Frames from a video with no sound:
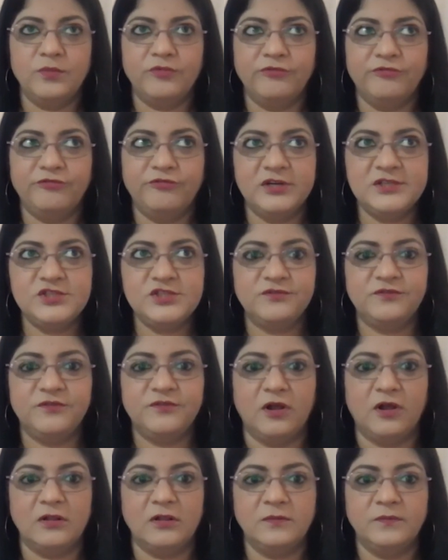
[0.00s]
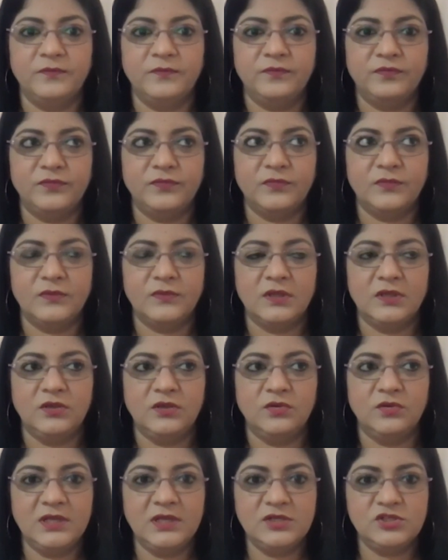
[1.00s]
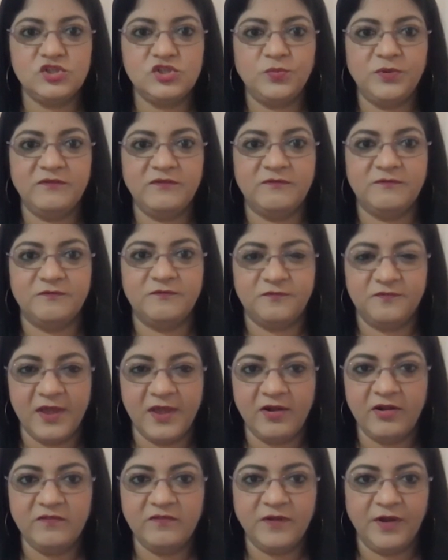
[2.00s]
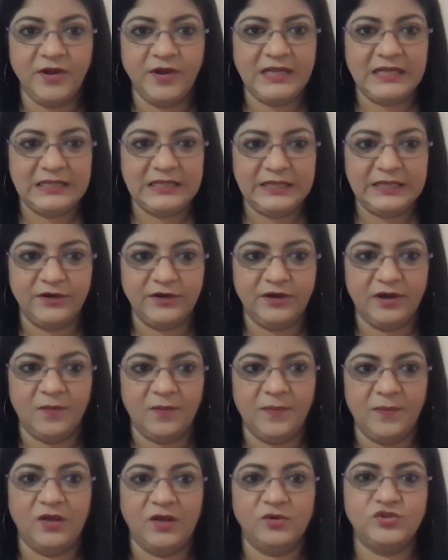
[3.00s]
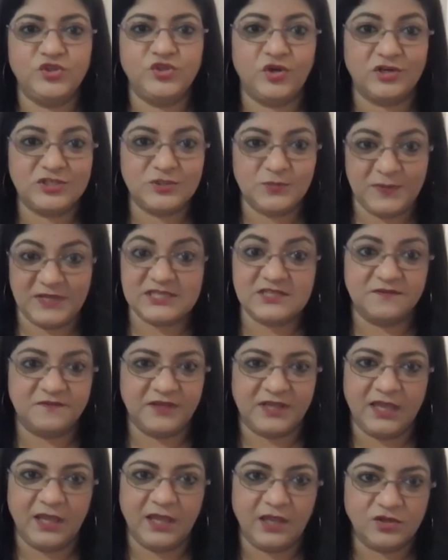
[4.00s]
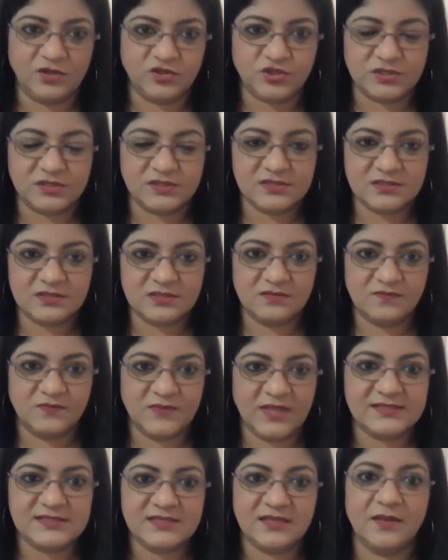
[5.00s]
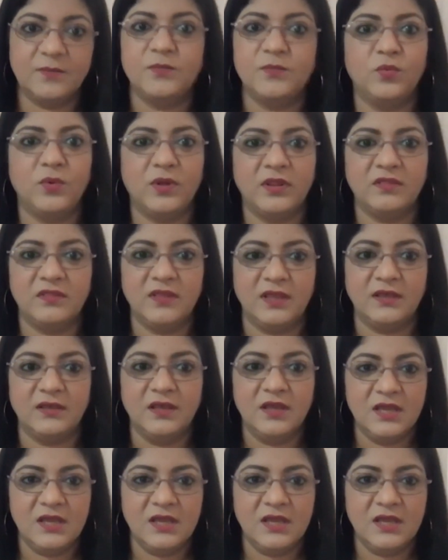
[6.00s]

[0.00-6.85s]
First of all, you need to be very, very clear about your specifications. That's the number one thing.